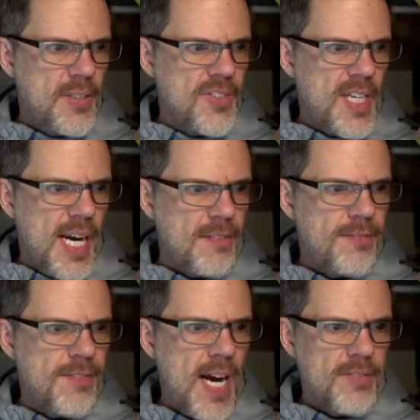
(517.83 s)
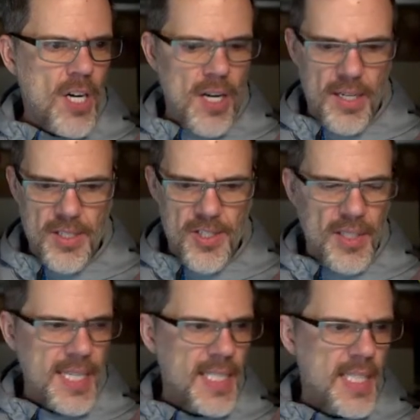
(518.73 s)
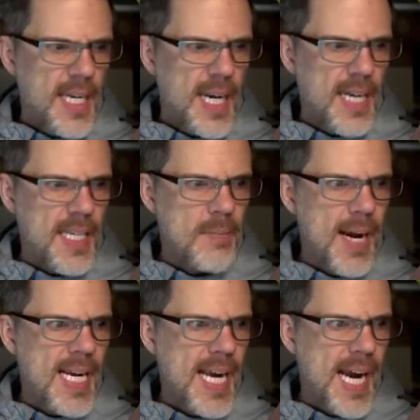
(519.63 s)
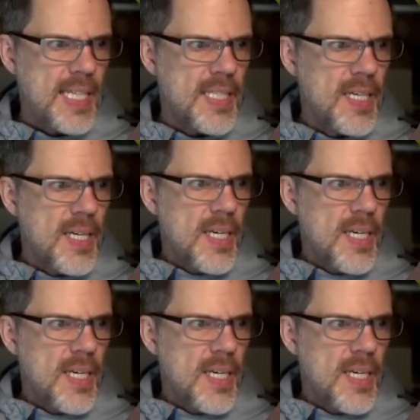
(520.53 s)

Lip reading: you see I have 5 cards selected and in my hand.